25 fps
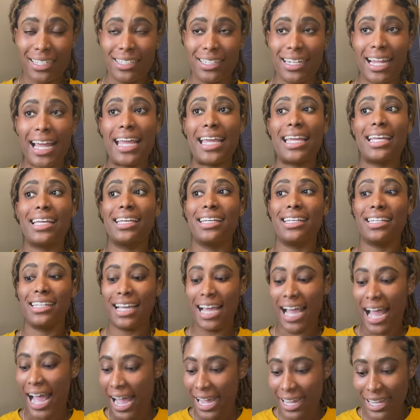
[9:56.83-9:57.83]

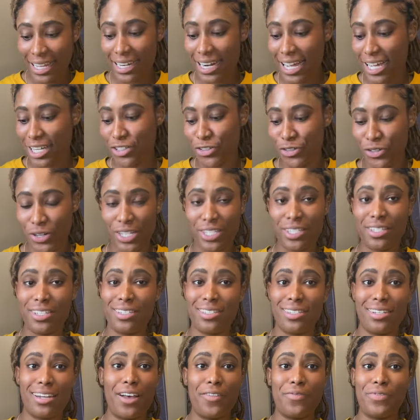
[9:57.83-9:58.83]
Like, I cannot stress
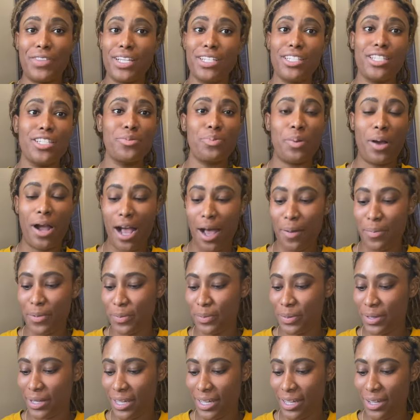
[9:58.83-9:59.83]
this enough. This is
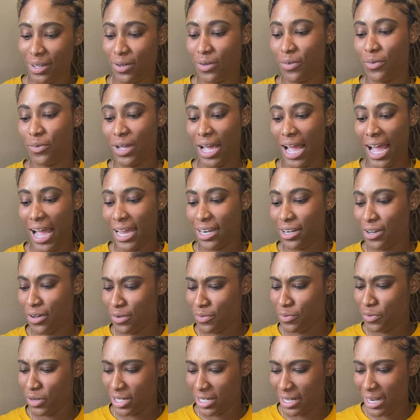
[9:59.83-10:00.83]
probably, I know,
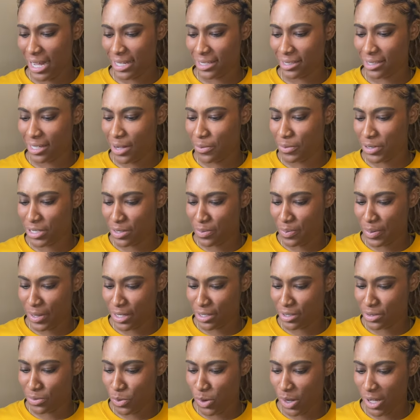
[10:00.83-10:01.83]
what did I say was the
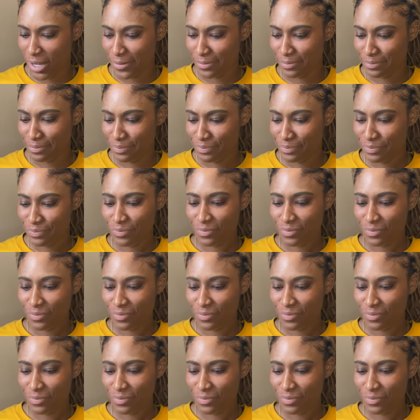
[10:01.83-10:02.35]
biggest one?